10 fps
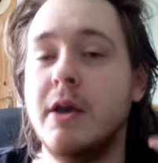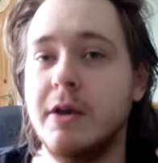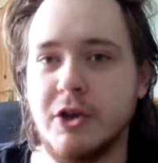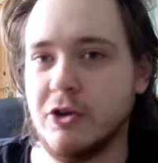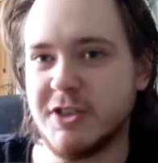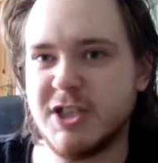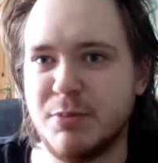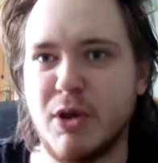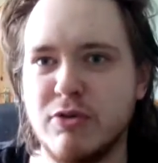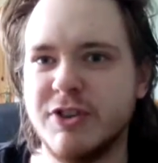you know,
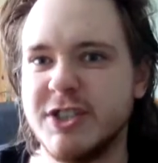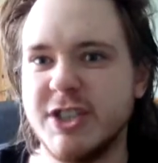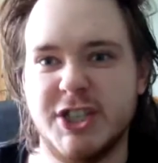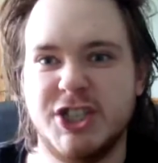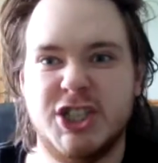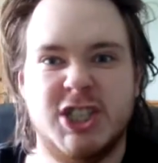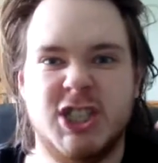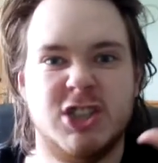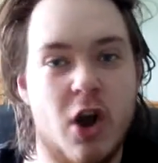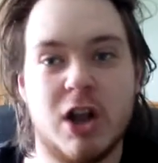explosions and
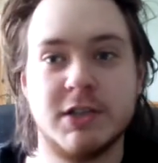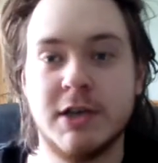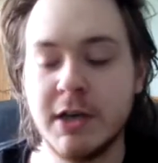shit.